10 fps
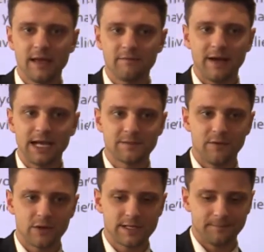and
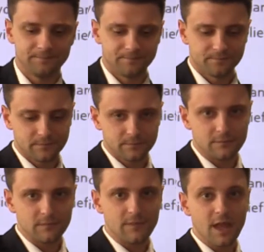vice versa.
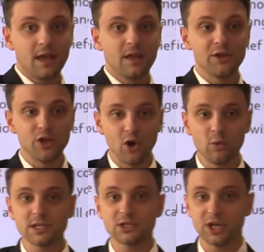You
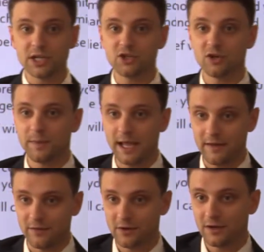always change your
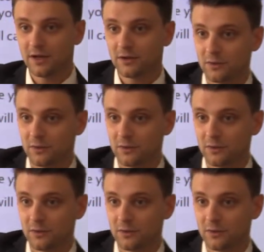behavior